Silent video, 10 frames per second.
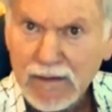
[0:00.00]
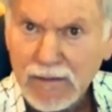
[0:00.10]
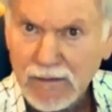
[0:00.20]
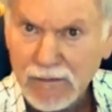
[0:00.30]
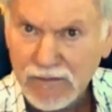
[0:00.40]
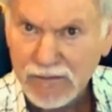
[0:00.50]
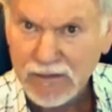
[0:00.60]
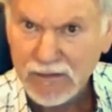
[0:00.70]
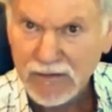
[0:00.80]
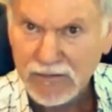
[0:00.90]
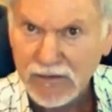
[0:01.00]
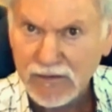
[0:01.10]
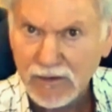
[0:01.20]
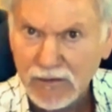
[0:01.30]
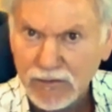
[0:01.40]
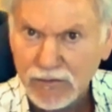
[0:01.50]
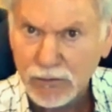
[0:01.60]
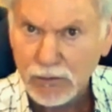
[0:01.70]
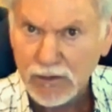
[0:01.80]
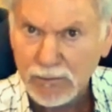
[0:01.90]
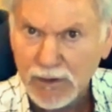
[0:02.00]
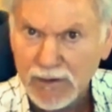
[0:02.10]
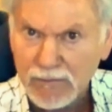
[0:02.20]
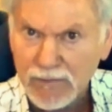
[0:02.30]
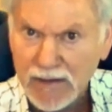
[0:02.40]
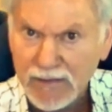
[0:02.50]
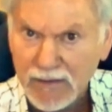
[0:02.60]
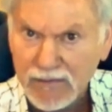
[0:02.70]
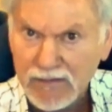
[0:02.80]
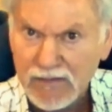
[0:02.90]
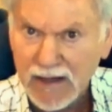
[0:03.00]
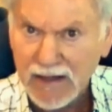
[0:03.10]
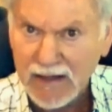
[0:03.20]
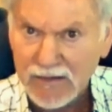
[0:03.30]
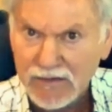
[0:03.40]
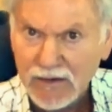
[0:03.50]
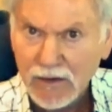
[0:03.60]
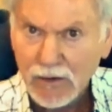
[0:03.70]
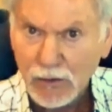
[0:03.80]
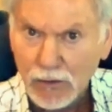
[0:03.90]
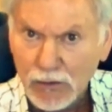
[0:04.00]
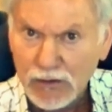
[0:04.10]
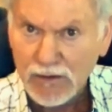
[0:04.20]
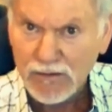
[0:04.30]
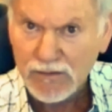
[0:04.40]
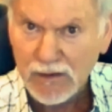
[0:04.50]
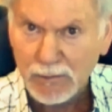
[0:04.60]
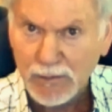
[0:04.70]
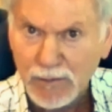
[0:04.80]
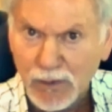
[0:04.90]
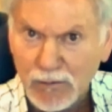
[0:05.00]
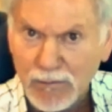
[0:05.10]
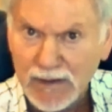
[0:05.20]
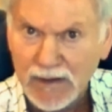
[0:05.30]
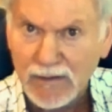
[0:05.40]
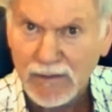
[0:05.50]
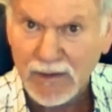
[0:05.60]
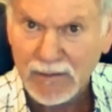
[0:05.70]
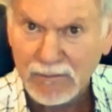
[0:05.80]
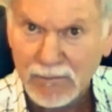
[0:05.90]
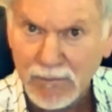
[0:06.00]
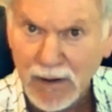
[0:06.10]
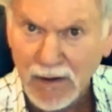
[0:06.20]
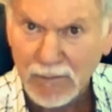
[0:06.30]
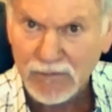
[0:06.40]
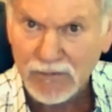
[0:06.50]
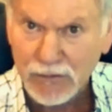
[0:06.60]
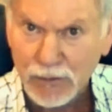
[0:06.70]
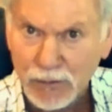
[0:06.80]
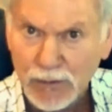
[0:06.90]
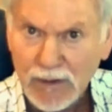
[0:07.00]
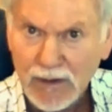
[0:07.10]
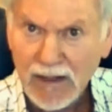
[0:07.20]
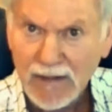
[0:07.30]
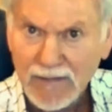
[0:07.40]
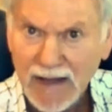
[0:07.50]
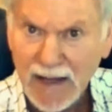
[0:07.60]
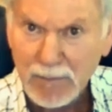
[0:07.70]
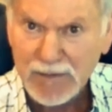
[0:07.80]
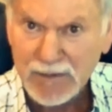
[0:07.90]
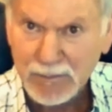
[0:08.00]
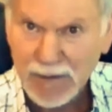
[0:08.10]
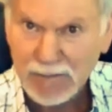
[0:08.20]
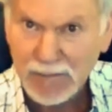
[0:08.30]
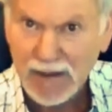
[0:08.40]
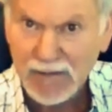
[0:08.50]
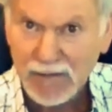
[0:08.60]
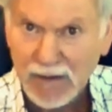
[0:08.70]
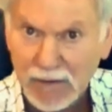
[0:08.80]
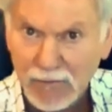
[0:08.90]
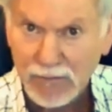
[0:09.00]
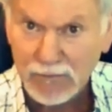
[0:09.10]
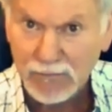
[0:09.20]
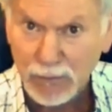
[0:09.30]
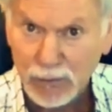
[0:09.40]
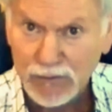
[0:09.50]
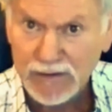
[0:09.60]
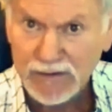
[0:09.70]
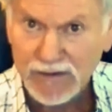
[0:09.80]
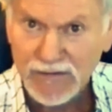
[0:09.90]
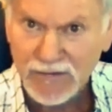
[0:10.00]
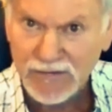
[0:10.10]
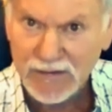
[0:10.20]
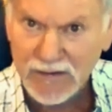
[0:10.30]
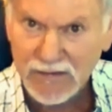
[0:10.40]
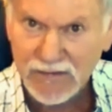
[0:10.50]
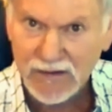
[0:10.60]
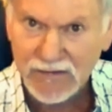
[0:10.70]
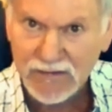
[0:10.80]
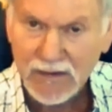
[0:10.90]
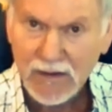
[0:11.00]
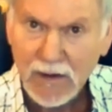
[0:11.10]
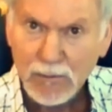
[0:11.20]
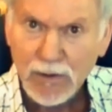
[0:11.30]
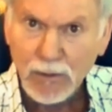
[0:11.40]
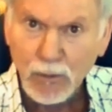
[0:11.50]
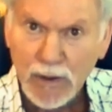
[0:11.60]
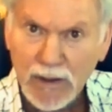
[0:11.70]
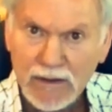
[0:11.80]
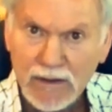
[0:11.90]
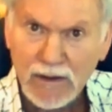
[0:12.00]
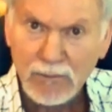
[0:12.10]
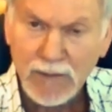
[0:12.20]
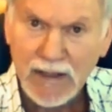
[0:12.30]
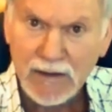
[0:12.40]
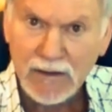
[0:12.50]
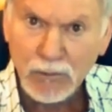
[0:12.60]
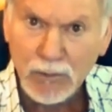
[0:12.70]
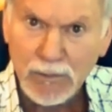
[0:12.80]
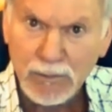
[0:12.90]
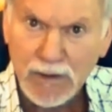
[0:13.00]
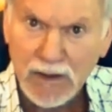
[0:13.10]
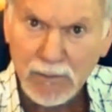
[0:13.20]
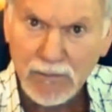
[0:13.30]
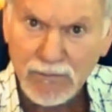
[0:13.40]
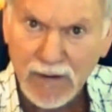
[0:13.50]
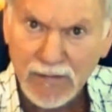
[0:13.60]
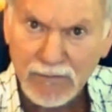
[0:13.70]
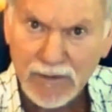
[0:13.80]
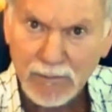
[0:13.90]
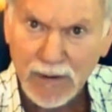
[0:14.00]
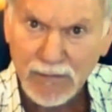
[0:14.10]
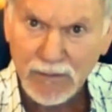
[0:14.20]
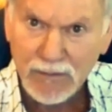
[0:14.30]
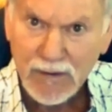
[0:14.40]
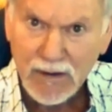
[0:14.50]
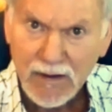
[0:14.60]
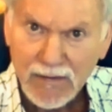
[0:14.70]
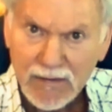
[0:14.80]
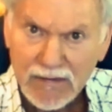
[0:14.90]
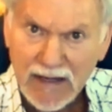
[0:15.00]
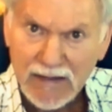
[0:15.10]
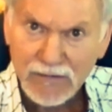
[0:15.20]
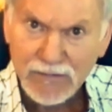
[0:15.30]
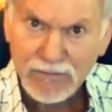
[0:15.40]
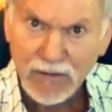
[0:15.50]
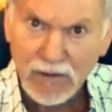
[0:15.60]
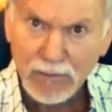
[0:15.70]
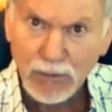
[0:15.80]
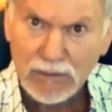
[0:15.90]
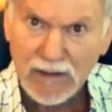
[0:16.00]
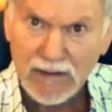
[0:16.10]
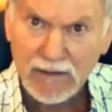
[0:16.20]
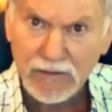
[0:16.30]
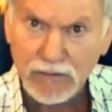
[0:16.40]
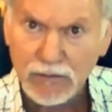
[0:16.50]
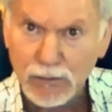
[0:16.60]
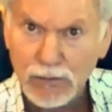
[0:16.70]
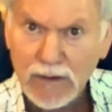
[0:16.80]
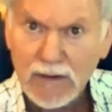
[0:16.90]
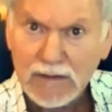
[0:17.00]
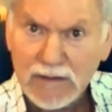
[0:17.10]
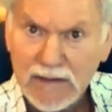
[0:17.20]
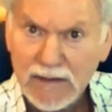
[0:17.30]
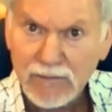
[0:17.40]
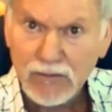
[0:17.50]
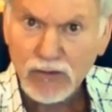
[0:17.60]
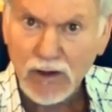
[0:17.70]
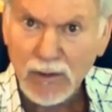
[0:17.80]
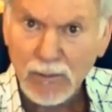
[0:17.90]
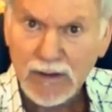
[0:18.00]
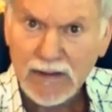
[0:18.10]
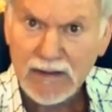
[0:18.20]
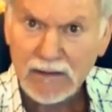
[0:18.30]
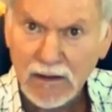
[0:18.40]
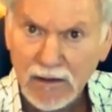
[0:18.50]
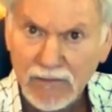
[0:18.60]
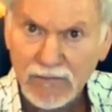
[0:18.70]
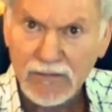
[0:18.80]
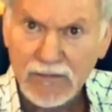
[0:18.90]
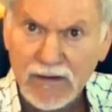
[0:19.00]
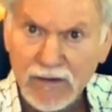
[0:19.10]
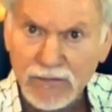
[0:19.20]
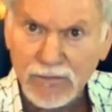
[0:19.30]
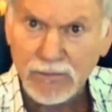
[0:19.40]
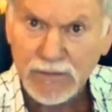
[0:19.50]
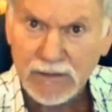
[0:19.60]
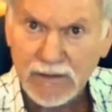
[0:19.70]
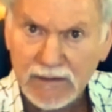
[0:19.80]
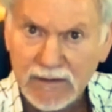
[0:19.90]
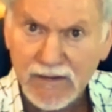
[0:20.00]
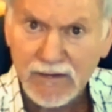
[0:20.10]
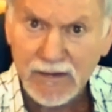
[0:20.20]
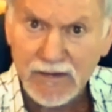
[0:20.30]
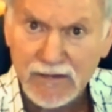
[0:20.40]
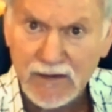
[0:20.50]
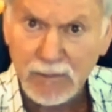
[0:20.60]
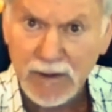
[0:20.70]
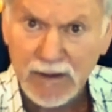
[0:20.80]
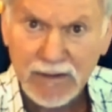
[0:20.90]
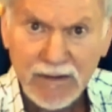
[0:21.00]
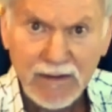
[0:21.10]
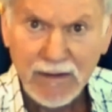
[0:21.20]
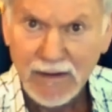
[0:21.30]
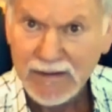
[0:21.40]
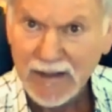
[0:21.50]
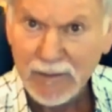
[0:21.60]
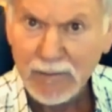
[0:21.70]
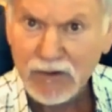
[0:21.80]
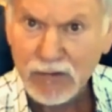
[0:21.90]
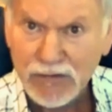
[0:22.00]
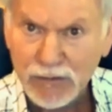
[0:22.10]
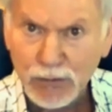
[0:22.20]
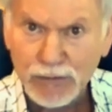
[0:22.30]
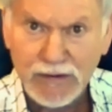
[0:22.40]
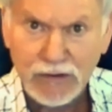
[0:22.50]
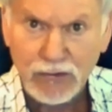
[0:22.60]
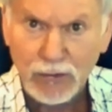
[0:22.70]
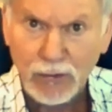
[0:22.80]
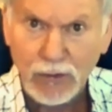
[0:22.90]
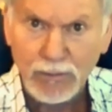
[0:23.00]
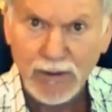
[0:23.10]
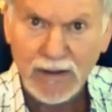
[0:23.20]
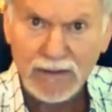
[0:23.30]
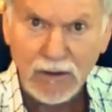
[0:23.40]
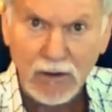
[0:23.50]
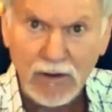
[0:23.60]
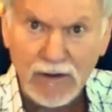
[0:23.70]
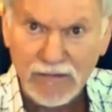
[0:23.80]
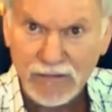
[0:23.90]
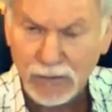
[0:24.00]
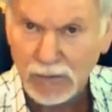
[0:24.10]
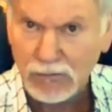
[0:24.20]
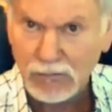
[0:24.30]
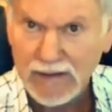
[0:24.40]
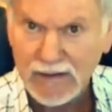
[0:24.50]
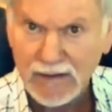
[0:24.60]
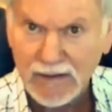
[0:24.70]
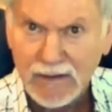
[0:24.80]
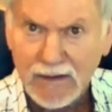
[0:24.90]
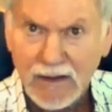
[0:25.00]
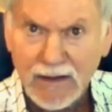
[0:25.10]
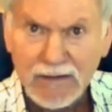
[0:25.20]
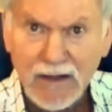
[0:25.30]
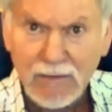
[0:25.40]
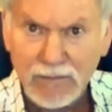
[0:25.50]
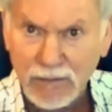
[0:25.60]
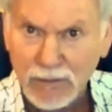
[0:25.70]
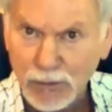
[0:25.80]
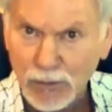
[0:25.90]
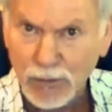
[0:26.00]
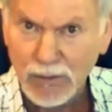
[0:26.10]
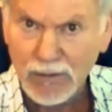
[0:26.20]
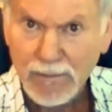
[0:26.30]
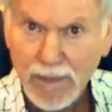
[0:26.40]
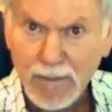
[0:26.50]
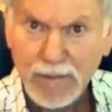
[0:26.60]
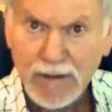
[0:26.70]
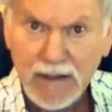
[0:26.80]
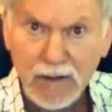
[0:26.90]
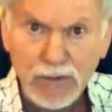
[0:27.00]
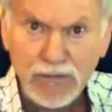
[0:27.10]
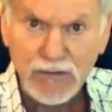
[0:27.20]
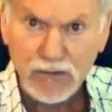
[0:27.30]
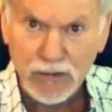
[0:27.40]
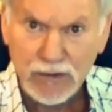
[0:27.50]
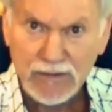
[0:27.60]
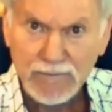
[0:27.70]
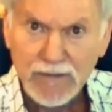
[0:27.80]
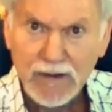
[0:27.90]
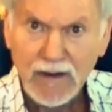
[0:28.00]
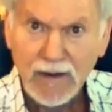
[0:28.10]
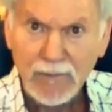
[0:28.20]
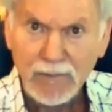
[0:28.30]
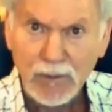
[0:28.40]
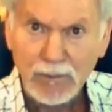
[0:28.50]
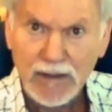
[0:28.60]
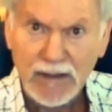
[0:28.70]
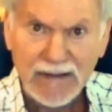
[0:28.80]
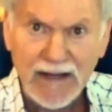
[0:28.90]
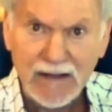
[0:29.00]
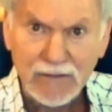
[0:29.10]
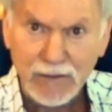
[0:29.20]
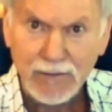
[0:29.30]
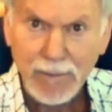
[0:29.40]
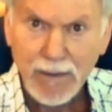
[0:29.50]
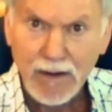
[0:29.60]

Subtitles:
The statistics are distorted by the fact that dads earn considerably more money than moms do. And they happen to be men that are folded into the statistics. But when a man and a woman become a father and a mother, the dad is far more likely to leave a job that he loves, that is fulfilling, like, let's say, be an elementary school teacher, or be an artist, or writing a novel, or being a musician, or being an actor.